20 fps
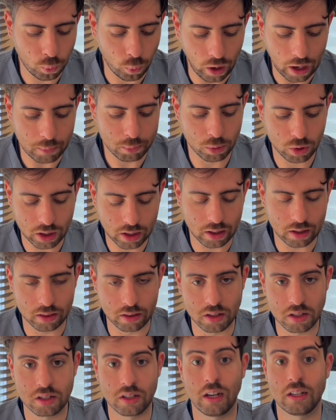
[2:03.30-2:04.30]
why I'm looking at
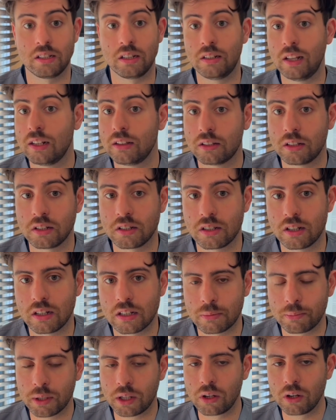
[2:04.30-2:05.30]
this as a dentist,
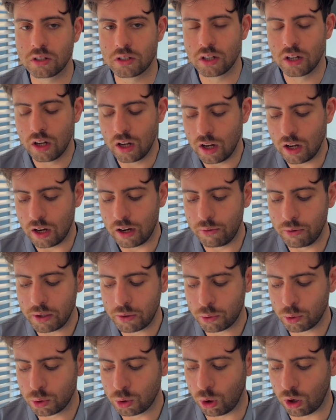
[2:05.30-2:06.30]
it's because
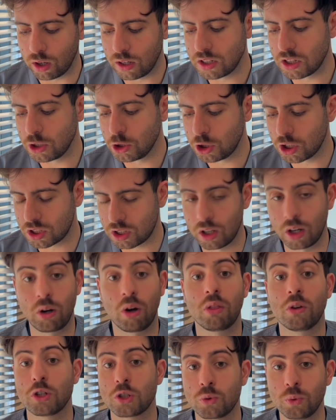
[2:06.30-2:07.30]
erythritol isn't just
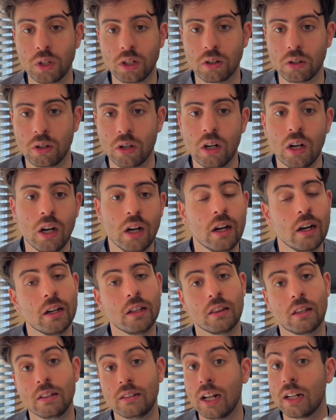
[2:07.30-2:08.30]
another sweetener.
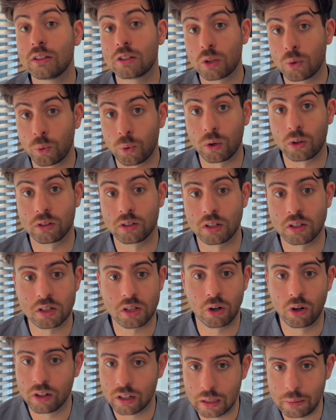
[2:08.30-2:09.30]
In the dental world, it's
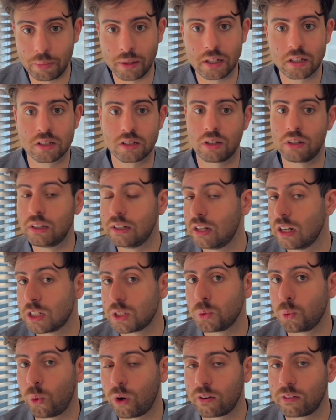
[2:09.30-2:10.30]
currently being studied as
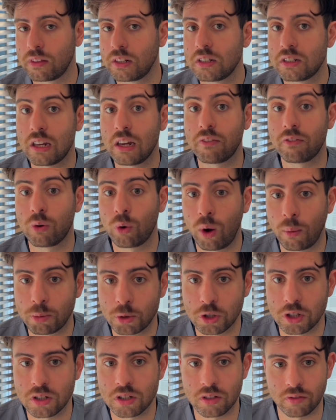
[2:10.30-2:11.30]
one of the safer
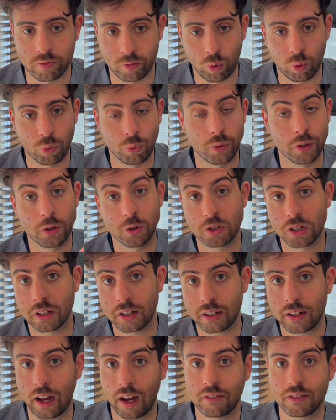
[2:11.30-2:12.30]
options for reducing
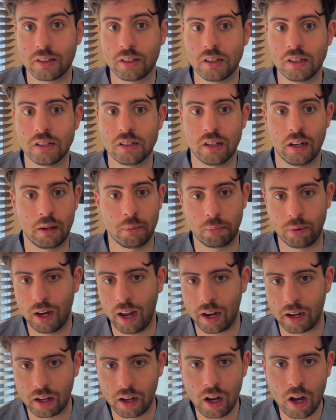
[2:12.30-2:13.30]
cavities and
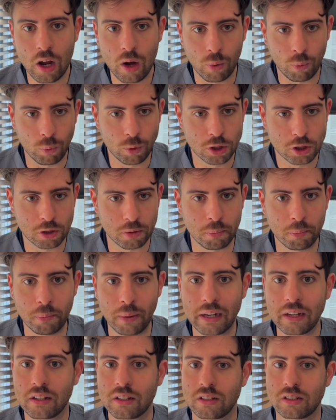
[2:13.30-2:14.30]
plaque, which
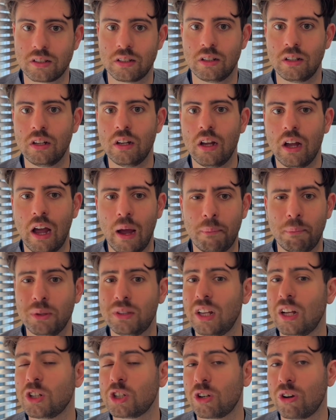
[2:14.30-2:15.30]
makes a
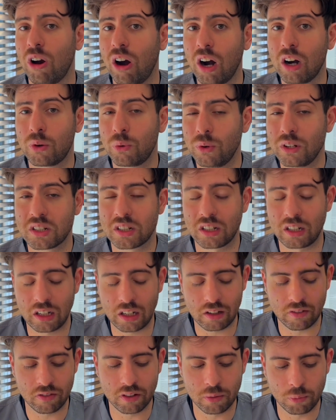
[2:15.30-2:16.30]
potential heart risk
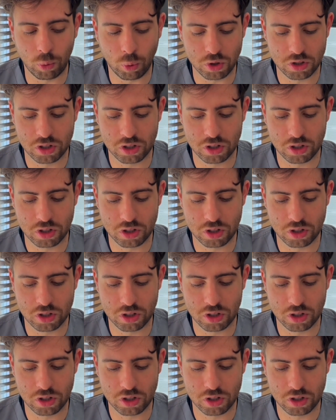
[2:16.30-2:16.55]
even more